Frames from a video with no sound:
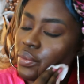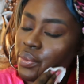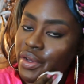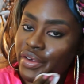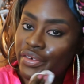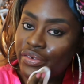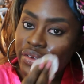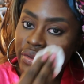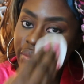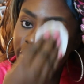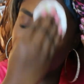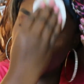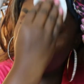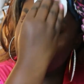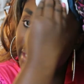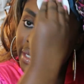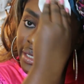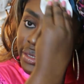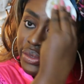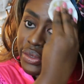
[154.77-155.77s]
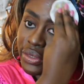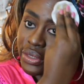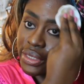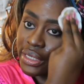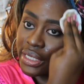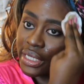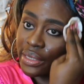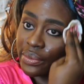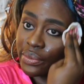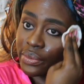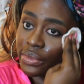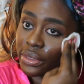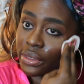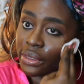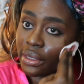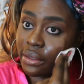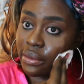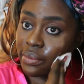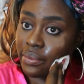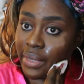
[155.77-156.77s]
but for me that just seems
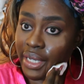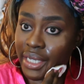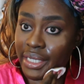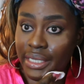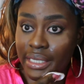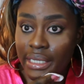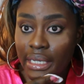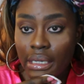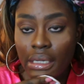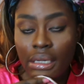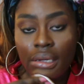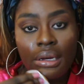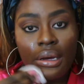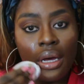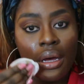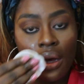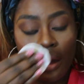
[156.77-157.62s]
so messy,